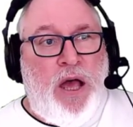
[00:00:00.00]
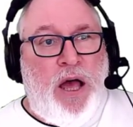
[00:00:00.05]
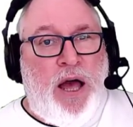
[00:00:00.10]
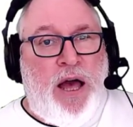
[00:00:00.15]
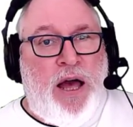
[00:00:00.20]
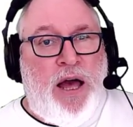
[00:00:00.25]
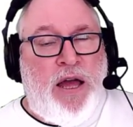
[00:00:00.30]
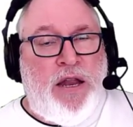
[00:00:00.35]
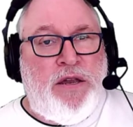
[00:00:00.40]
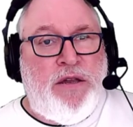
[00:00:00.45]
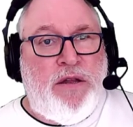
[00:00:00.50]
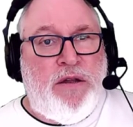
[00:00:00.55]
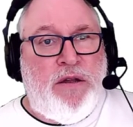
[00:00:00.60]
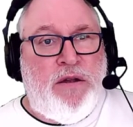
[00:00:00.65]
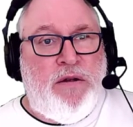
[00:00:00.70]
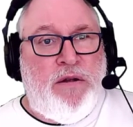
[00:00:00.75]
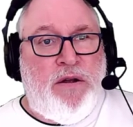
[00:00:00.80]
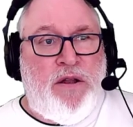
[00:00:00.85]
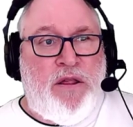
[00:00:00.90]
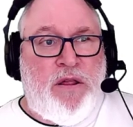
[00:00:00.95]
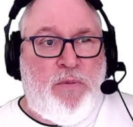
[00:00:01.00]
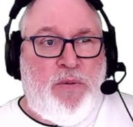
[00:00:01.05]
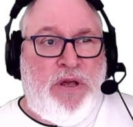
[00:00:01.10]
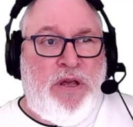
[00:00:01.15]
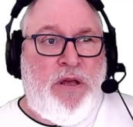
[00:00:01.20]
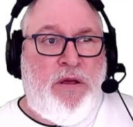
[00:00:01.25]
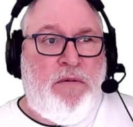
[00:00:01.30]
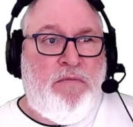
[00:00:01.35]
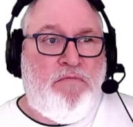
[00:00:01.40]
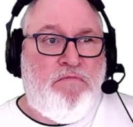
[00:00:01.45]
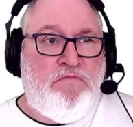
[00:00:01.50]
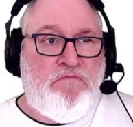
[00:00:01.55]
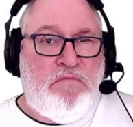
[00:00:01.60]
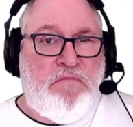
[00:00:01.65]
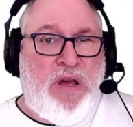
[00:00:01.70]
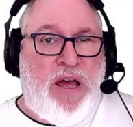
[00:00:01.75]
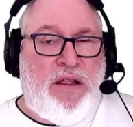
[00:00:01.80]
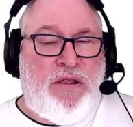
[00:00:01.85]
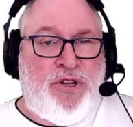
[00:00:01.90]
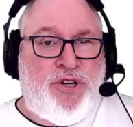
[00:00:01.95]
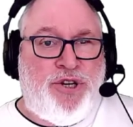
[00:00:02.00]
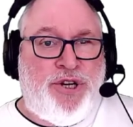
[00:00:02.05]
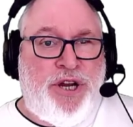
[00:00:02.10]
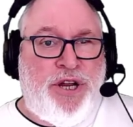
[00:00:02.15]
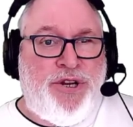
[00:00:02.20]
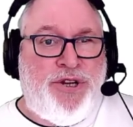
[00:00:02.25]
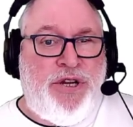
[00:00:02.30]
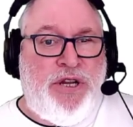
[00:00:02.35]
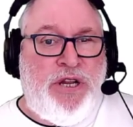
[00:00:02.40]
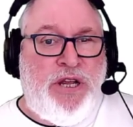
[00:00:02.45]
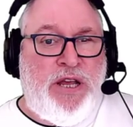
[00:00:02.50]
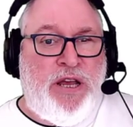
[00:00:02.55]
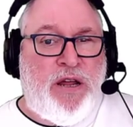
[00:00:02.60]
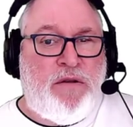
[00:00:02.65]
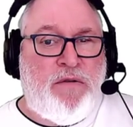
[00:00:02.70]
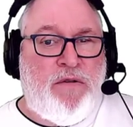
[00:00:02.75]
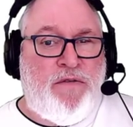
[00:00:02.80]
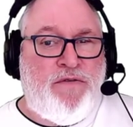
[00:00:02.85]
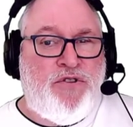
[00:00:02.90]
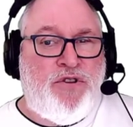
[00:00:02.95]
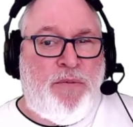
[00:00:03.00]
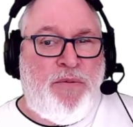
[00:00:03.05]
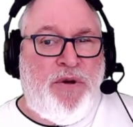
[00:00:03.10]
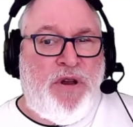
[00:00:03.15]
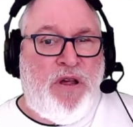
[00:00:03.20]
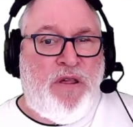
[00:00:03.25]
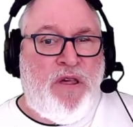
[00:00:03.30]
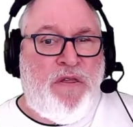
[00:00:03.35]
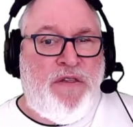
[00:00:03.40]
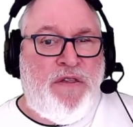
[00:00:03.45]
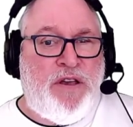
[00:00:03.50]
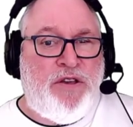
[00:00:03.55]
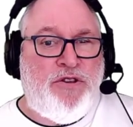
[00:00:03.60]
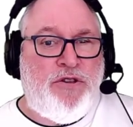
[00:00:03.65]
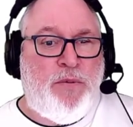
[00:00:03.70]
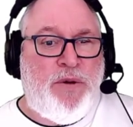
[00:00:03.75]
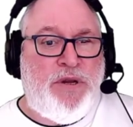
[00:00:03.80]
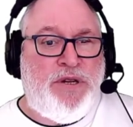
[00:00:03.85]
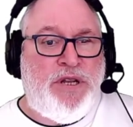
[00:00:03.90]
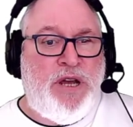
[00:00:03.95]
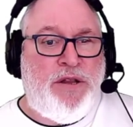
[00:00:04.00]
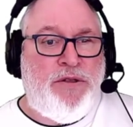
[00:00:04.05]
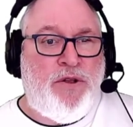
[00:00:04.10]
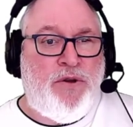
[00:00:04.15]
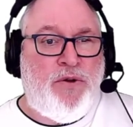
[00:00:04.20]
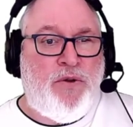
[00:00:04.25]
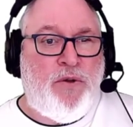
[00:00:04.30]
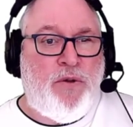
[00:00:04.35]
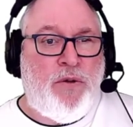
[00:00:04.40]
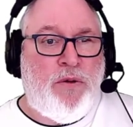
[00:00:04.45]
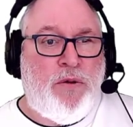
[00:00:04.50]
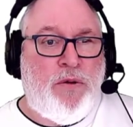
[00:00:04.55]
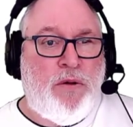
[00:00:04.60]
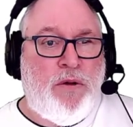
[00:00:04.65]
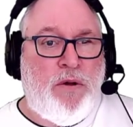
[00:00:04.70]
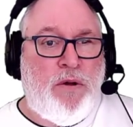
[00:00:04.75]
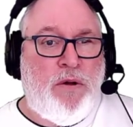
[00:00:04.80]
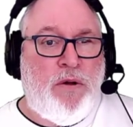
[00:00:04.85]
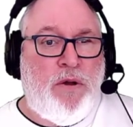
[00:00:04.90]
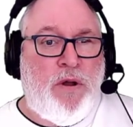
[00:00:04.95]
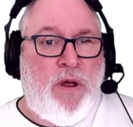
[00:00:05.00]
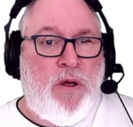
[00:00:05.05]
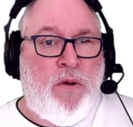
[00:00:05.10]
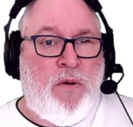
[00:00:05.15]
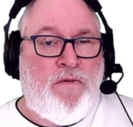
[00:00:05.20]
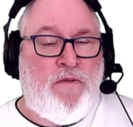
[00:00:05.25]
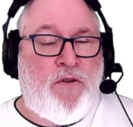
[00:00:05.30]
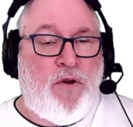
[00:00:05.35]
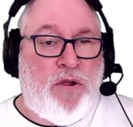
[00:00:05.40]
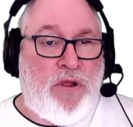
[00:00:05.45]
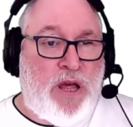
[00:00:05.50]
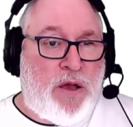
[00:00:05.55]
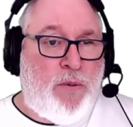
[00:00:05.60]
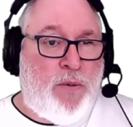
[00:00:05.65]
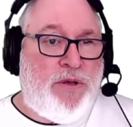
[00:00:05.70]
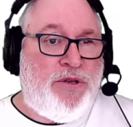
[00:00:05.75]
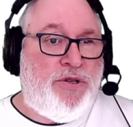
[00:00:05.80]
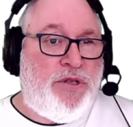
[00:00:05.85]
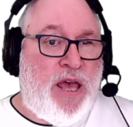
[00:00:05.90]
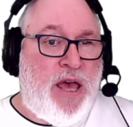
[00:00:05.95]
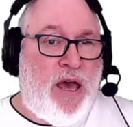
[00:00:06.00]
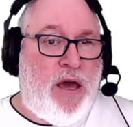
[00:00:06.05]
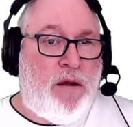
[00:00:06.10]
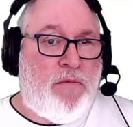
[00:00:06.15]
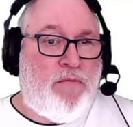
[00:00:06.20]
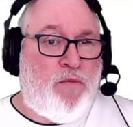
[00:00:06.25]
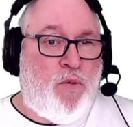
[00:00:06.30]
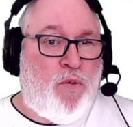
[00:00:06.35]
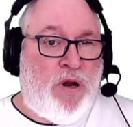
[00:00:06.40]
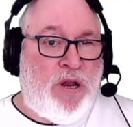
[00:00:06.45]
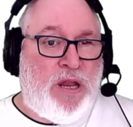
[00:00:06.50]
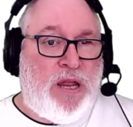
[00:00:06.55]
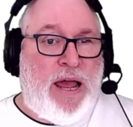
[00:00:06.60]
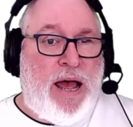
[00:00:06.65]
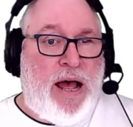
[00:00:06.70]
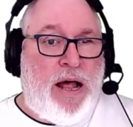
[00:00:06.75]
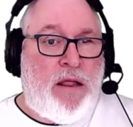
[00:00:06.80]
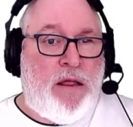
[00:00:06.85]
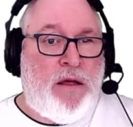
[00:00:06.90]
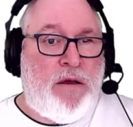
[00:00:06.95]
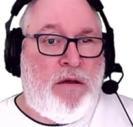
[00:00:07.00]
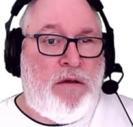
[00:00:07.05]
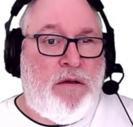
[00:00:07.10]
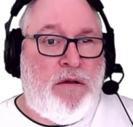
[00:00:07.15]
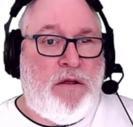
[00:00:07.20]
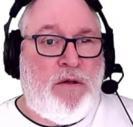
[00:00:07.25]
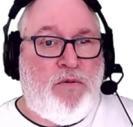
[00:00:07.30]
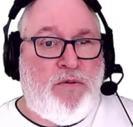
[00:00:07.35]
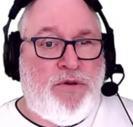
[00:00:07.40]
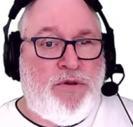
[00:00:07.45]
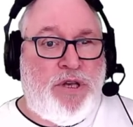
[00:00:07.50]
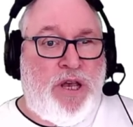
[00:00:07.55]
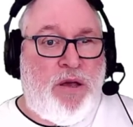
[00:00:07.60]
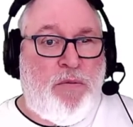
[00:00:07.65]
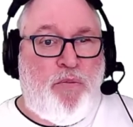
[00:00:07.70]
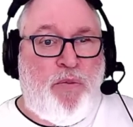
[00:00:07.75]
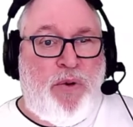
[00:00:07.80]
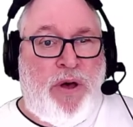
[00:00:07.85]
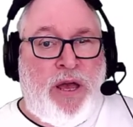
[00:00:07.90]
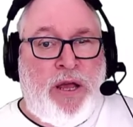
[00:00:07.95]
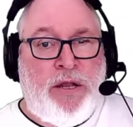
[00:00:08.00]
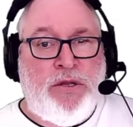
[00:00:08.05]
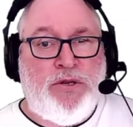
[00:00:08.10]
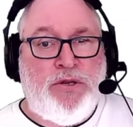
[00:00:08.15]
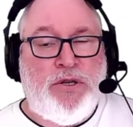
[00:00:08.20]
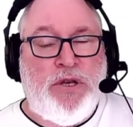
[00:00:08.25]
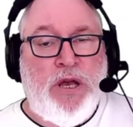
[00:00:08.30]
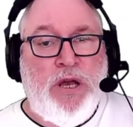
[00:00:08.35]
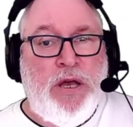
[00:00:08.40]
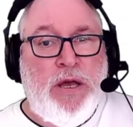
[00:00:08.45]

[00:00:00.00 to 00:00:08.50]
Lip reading: And another wee illustration here of some of the other things that we tend to do. Now we've got liquids there, 1 gallon equals 8 pints.